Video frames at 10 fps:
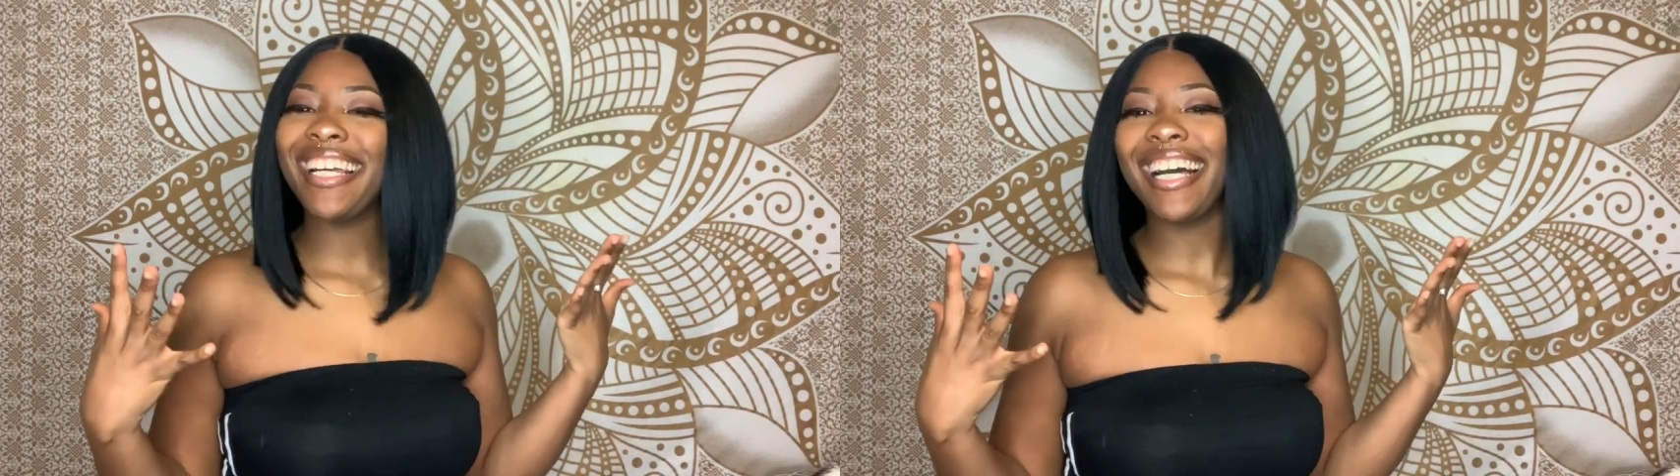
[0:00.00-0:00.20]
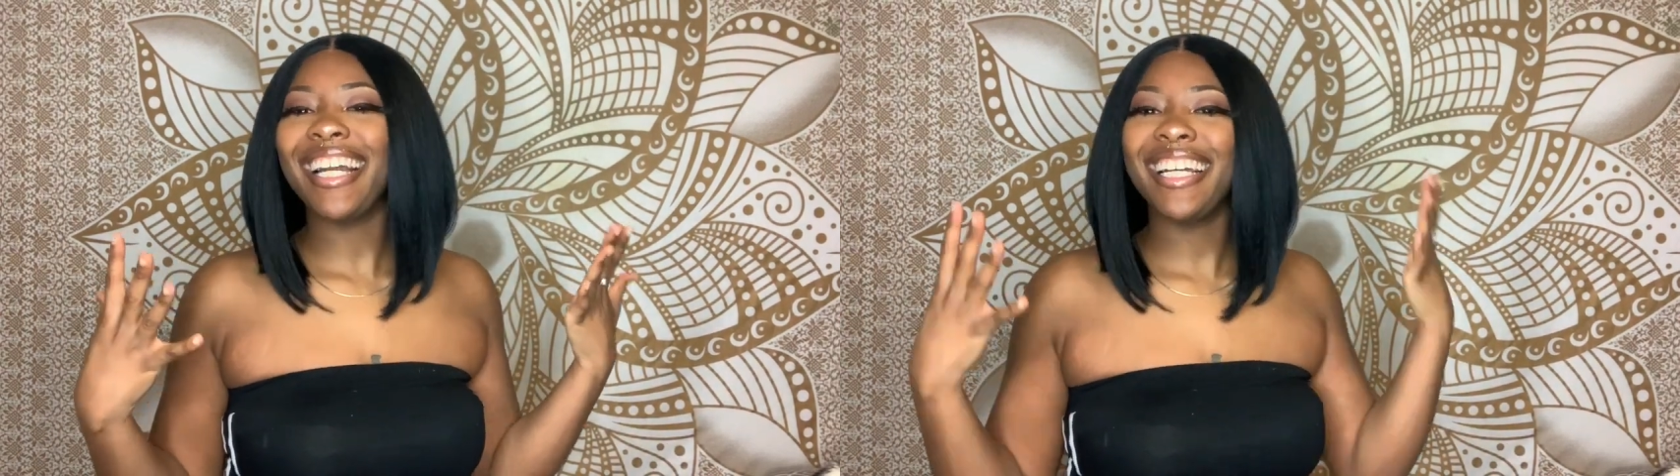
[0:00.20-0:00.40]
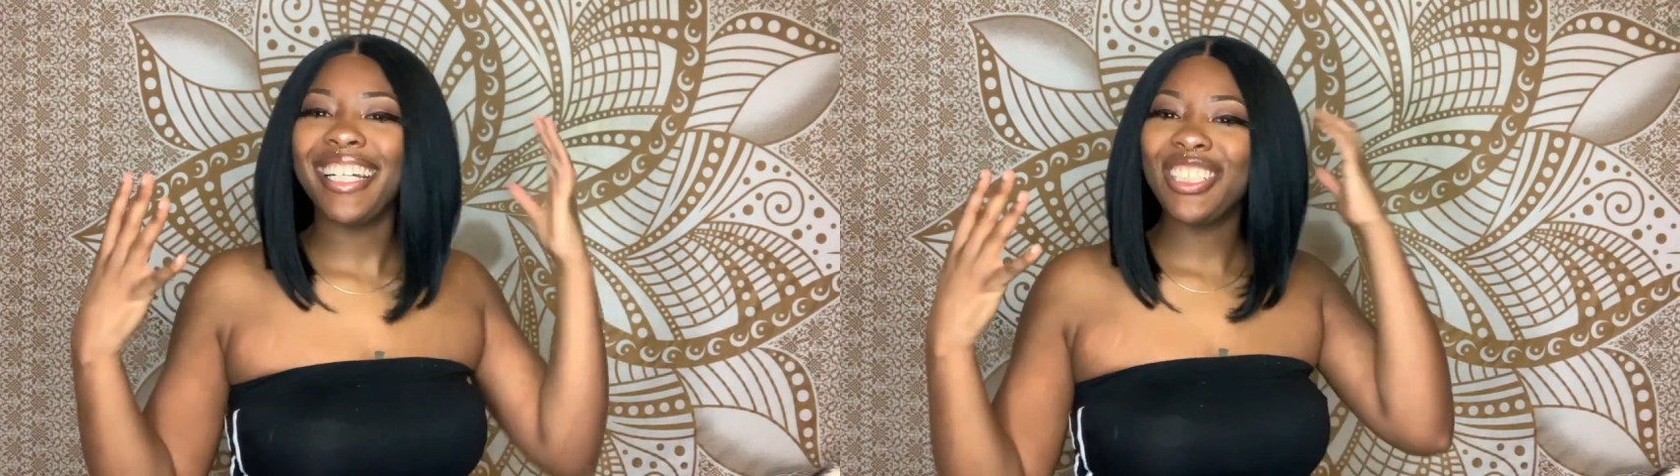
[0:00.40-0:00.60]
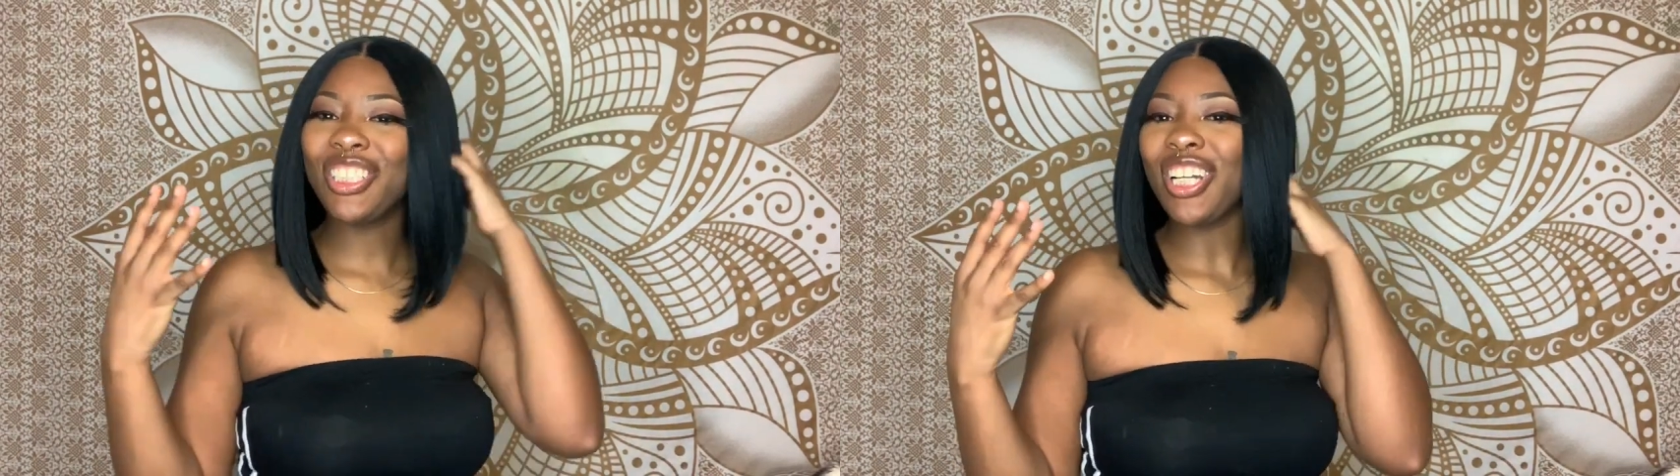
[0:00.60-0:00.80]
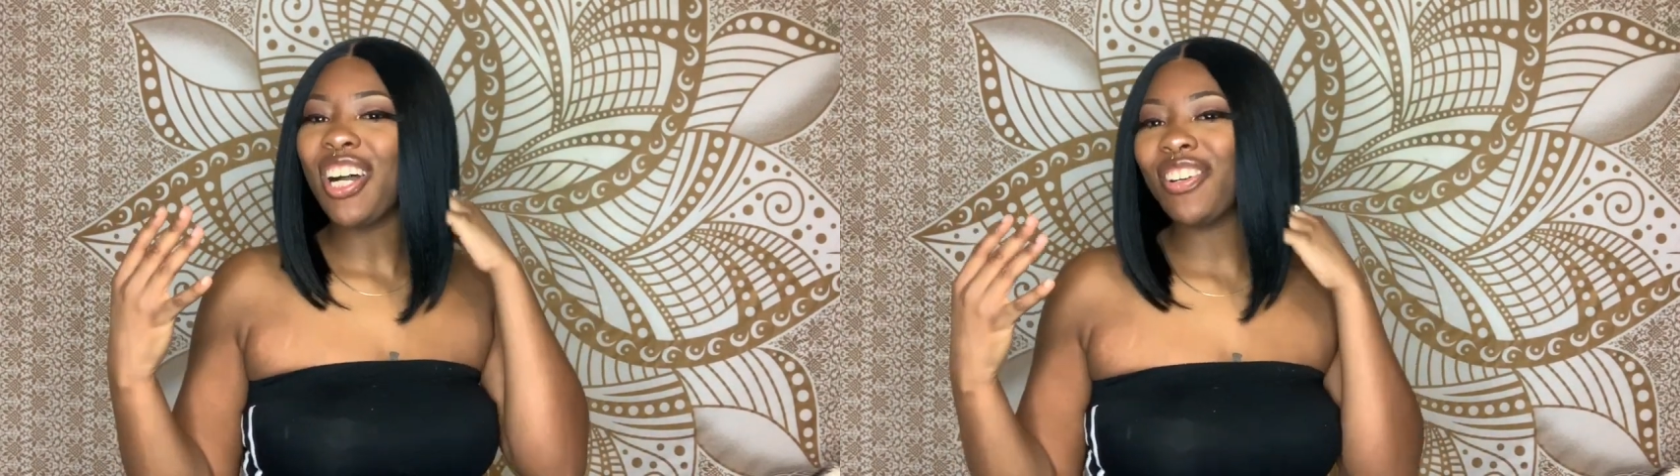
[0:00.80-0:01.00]
kind of in
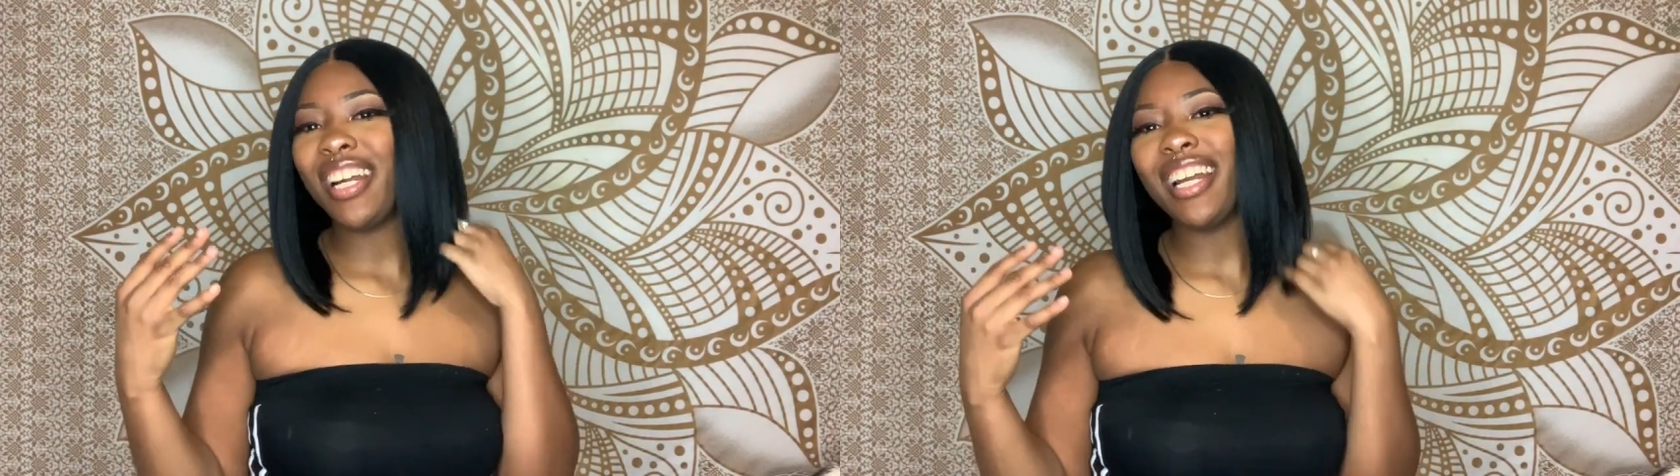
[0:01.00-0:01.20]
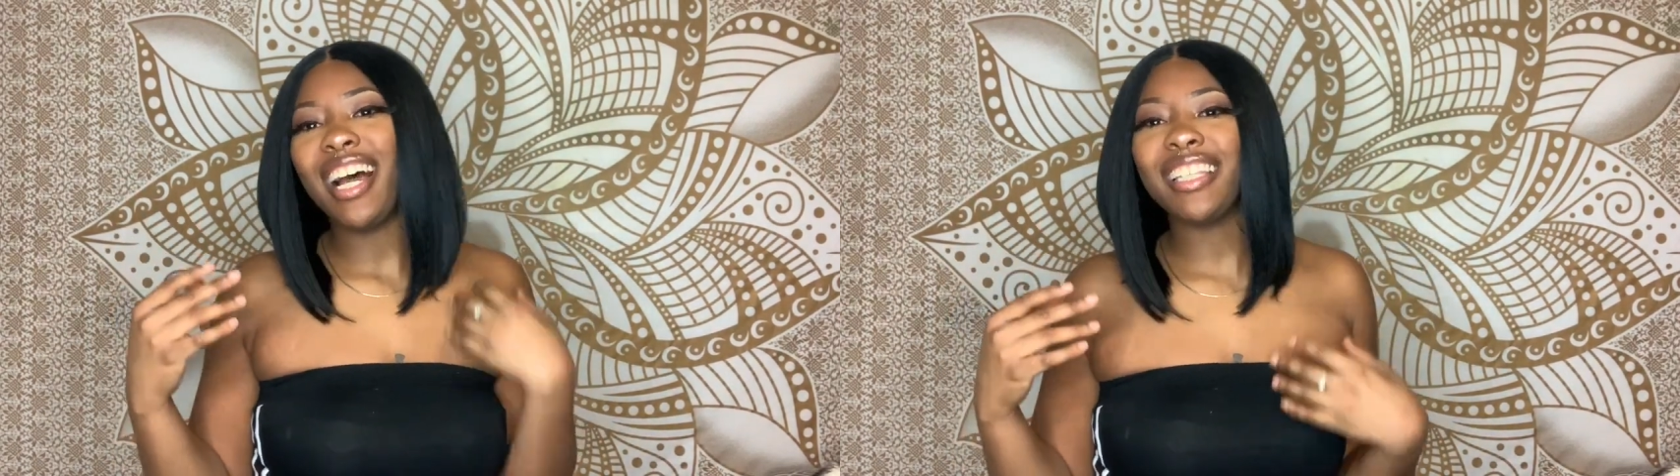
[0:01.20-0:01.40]
shock right now.